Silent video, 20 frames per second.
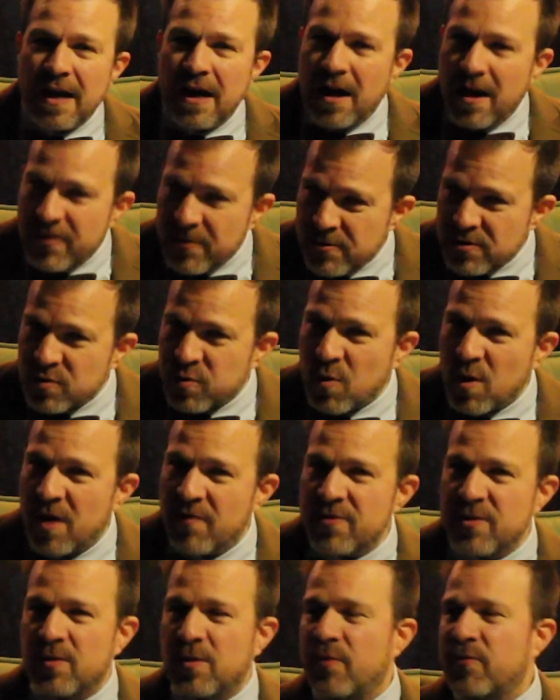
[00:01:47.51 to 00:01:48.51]
other
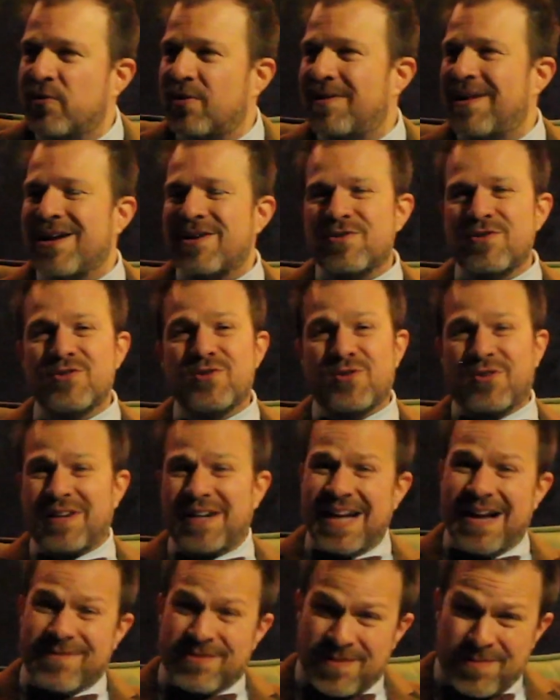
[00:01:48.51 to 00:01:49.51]
12-year-old selections, you're going
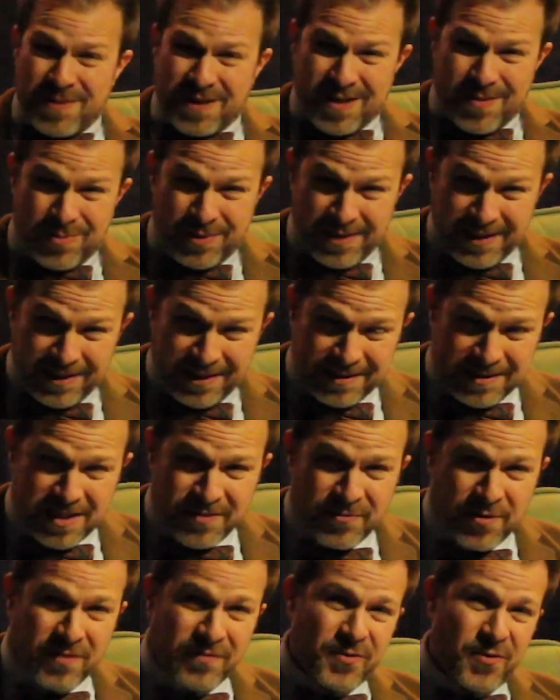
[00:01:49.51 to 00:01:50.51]
to have something completely different.